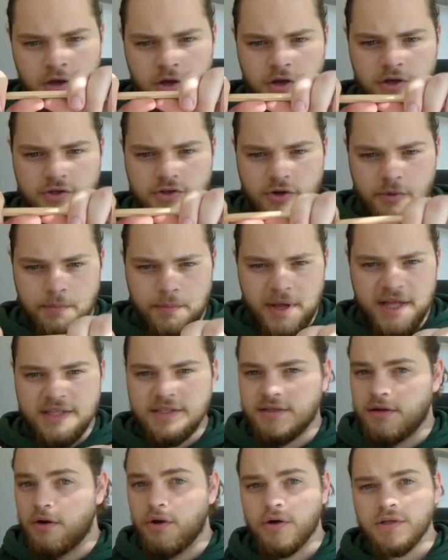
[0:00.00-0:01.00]
so it
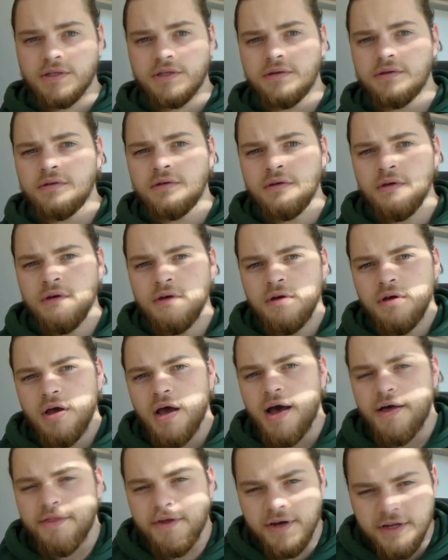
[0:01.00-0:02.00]
bends a lot.
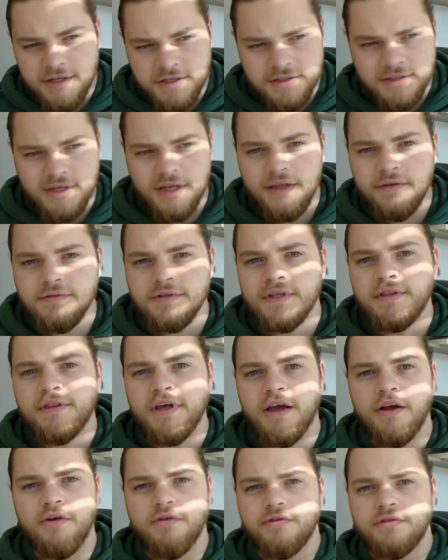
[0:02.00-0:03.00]
And then he just leaves it
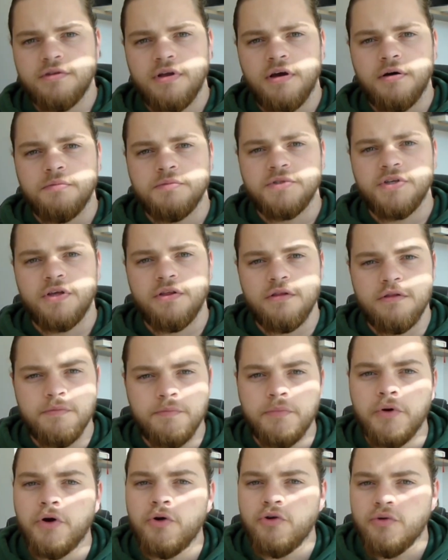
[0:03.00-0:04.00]
there so that the
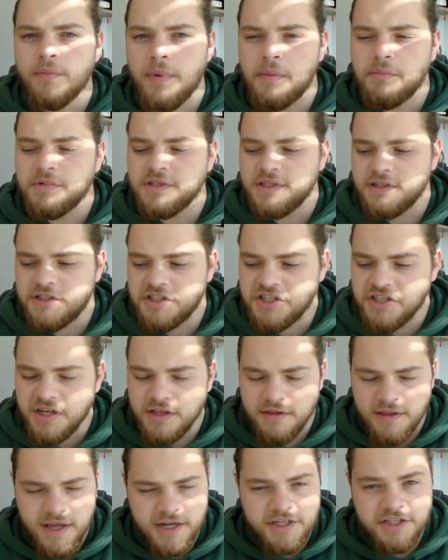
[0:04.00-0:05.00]
bow remembers that
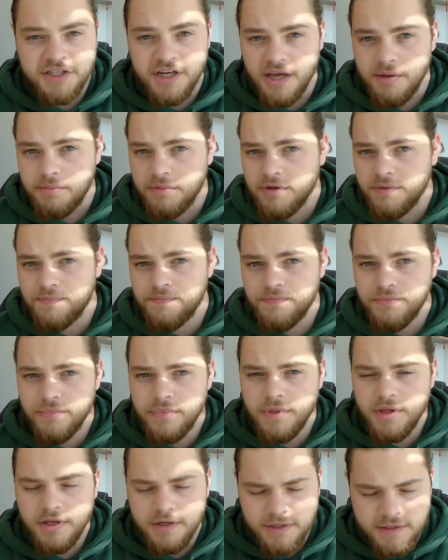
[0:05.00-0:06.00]
shape.
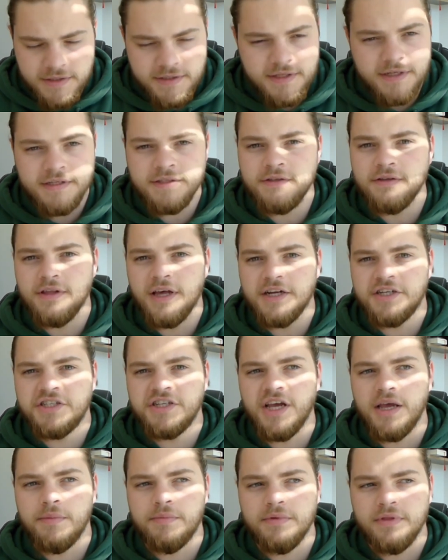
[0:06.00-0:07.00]
Just sticks to that
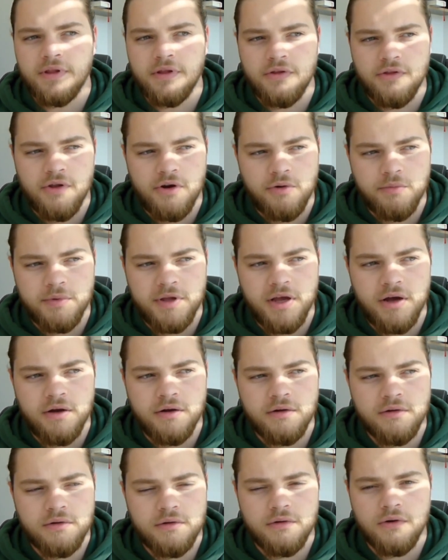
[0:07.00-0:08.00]
shape, and then that'll be
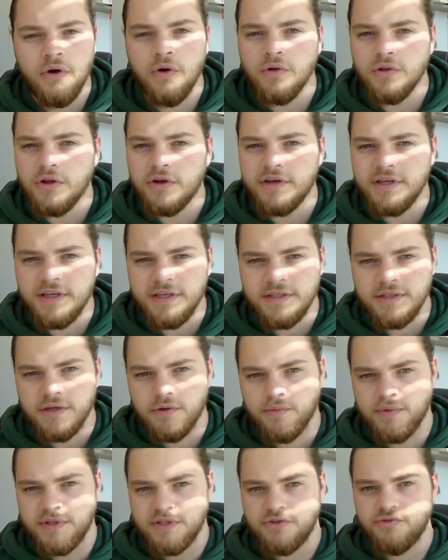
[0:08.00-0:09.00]
a whole lot easier
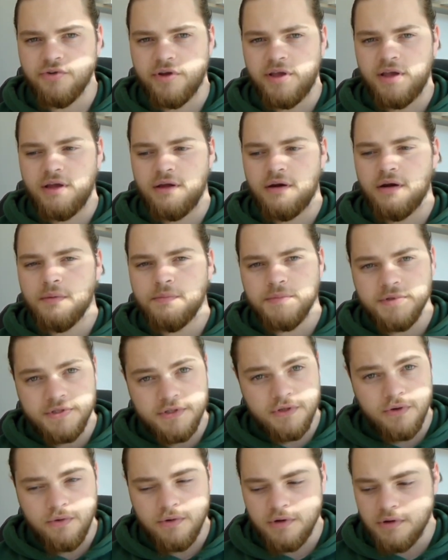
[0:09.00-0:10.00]
when stringing it up and
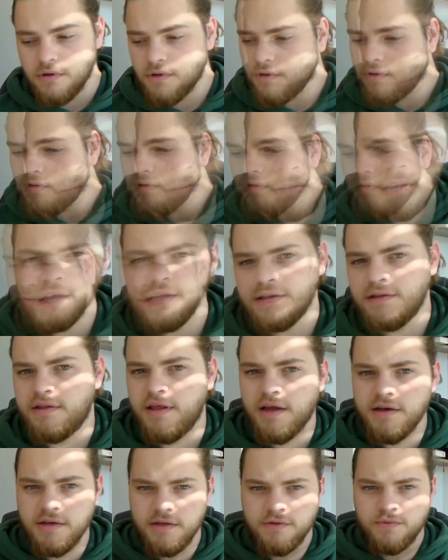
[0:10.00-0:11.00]
so on. And
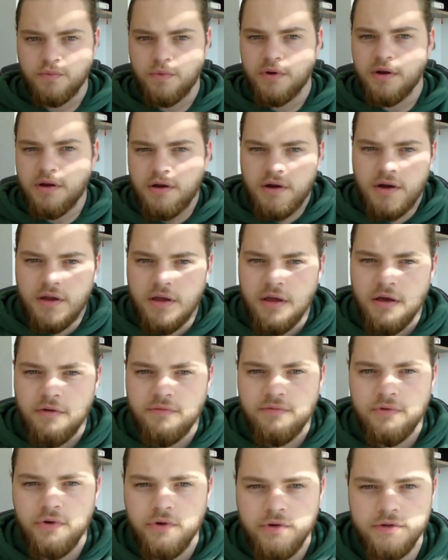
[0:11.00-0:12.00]
that is what I
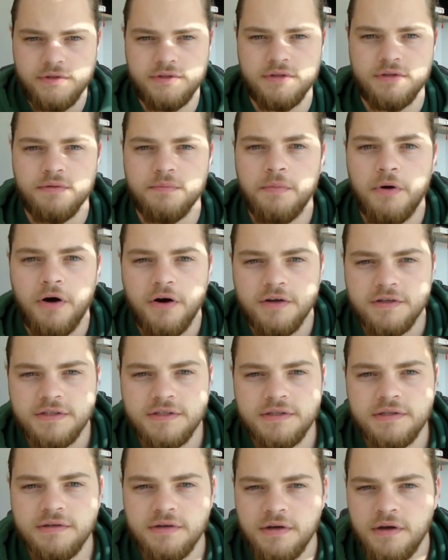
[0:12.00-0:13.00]
have learned in the
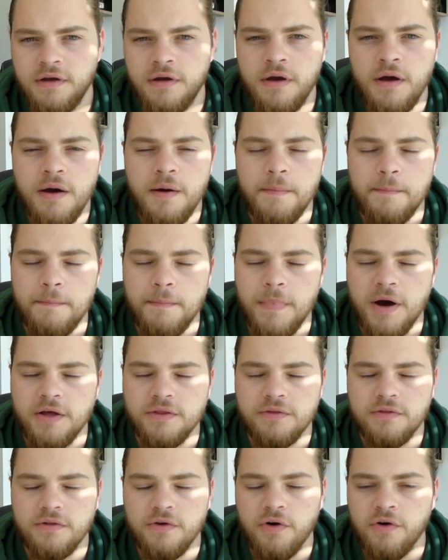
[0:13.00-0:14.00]
past
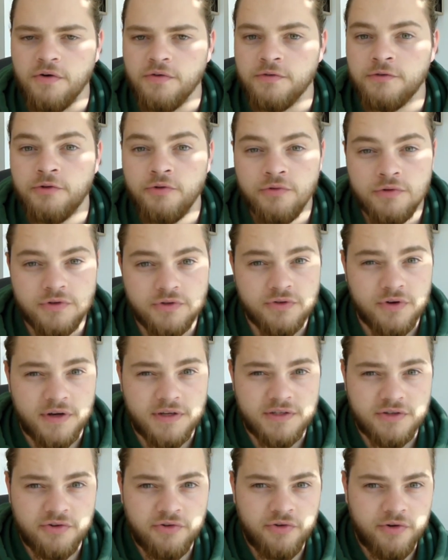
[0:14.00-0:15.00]
month of
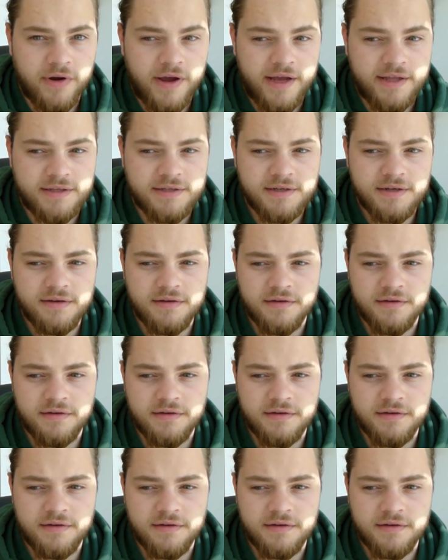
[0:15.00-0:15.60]
trying to create